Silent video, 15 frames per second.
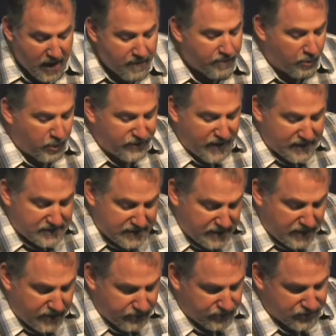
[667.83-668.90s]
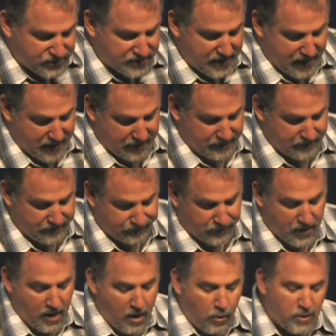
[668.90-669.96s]
But what they did understand
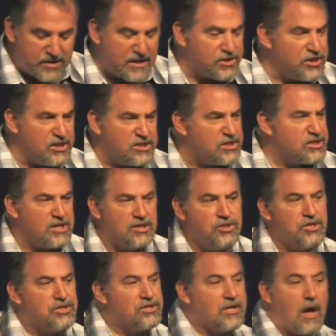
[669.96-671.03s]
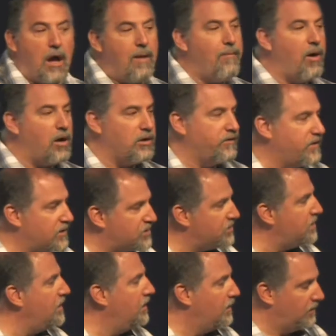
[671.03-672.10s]
was that Jesus didn't just come onto this
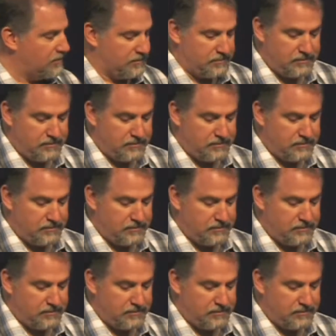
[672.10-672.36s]
scene,